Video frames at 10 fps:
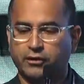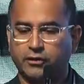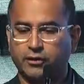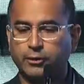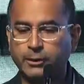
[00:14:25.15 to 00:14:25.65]

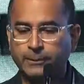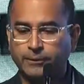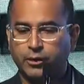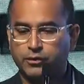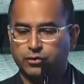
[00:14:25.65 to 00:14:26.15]
So
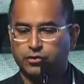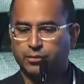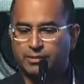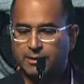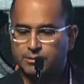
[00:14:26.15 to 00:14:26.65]
those are sort of
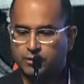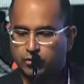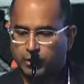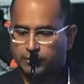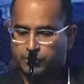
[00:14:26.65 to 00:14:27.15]
tips and
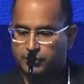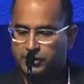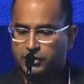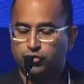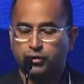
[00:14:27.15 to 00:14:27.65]
tricks
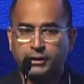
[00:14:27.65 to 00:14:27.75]
procedurally.